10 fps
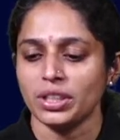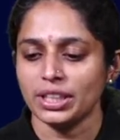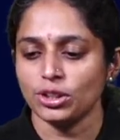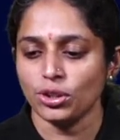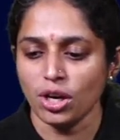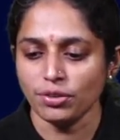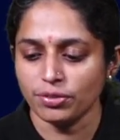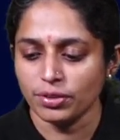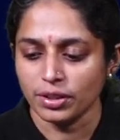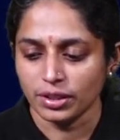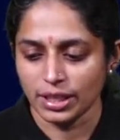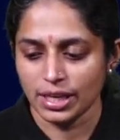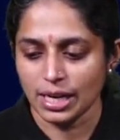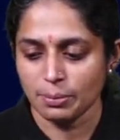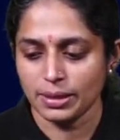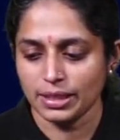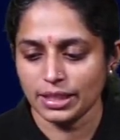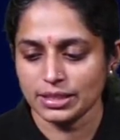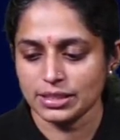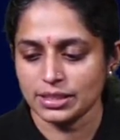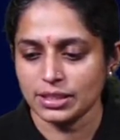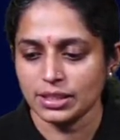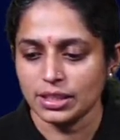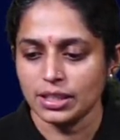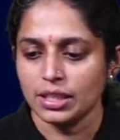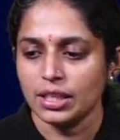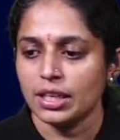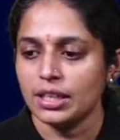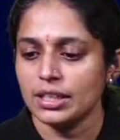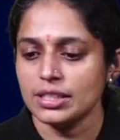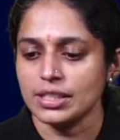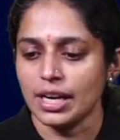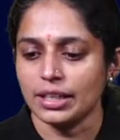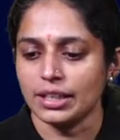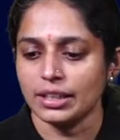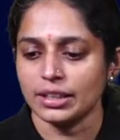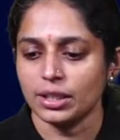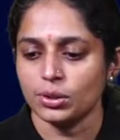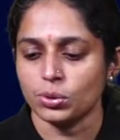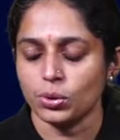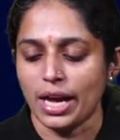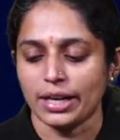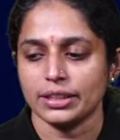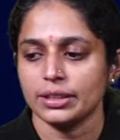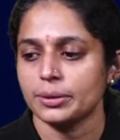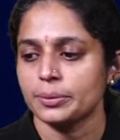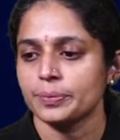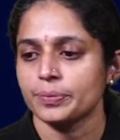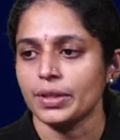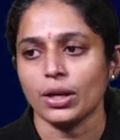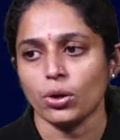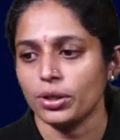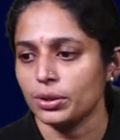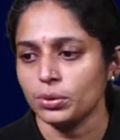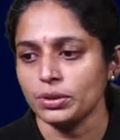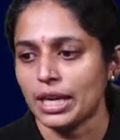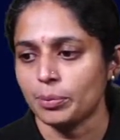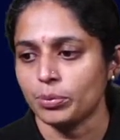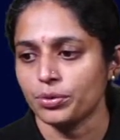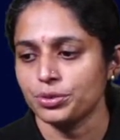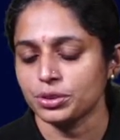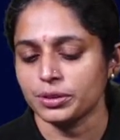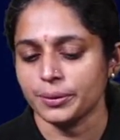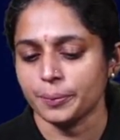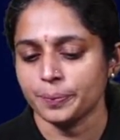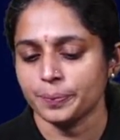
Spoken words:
23 of Kerala Buildings Lease and Rent Control Act according to that provision.